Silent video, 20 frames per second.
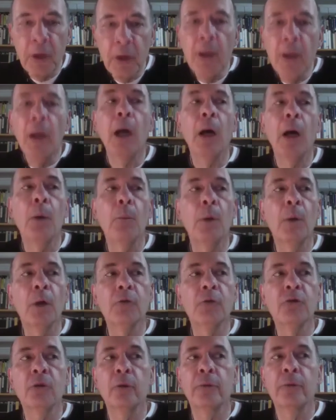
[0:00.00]
how
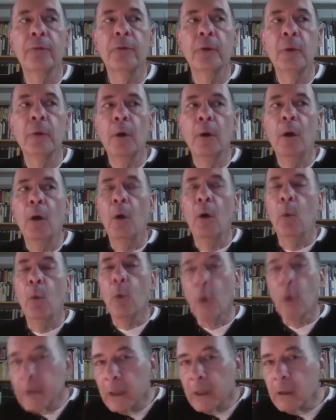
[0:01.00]
much of a
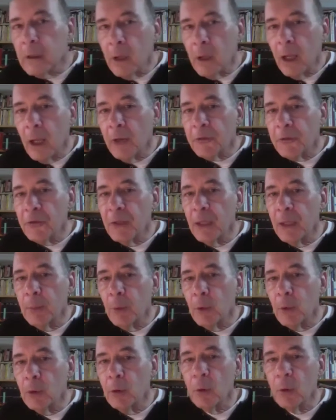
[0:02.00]
working class neighborhood,